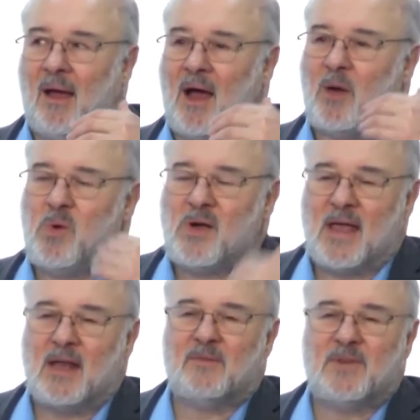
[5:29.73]
are
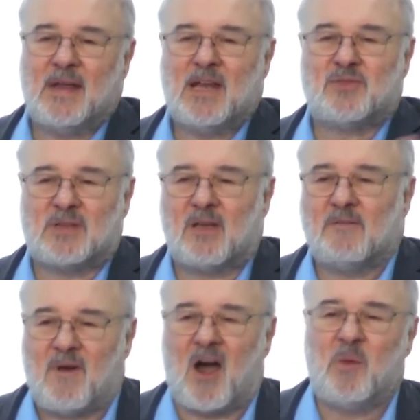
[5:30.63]
working in a very interesting
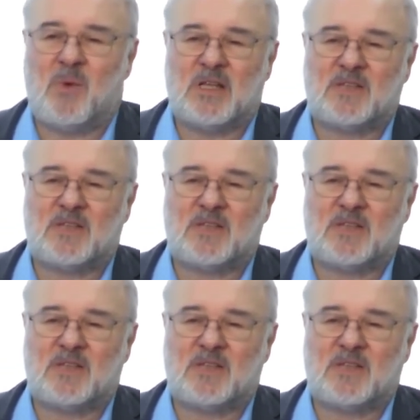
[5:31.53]
environment.